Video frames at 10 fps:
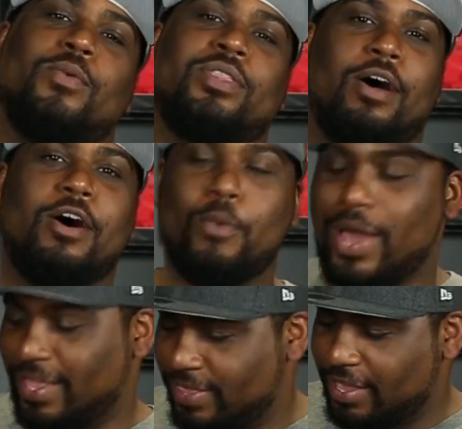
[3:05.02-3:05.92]
with the all
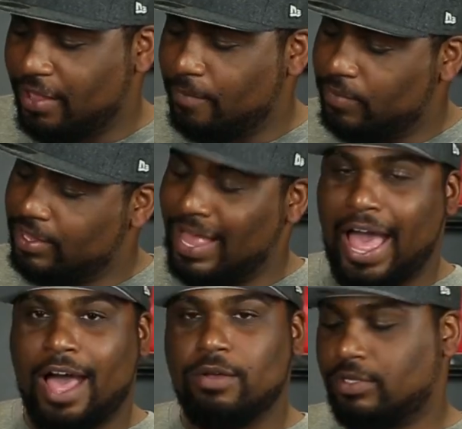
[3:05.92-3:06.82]
white theme, your
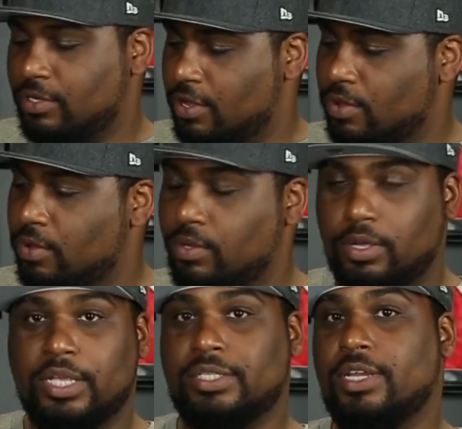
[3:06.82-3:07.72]
outsole
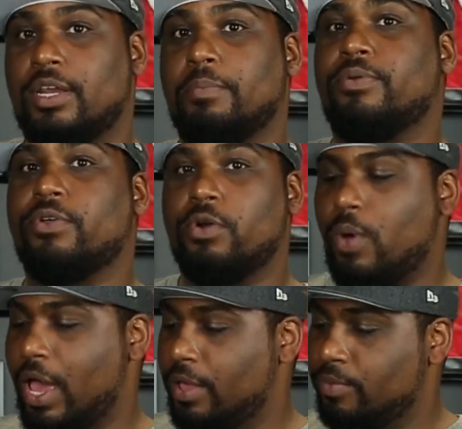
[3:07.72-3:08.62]
is done in pure
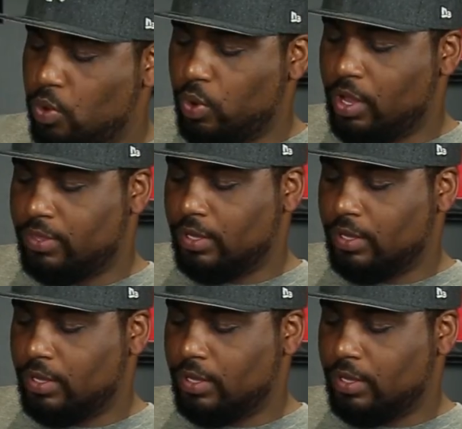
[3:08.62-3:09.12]
white with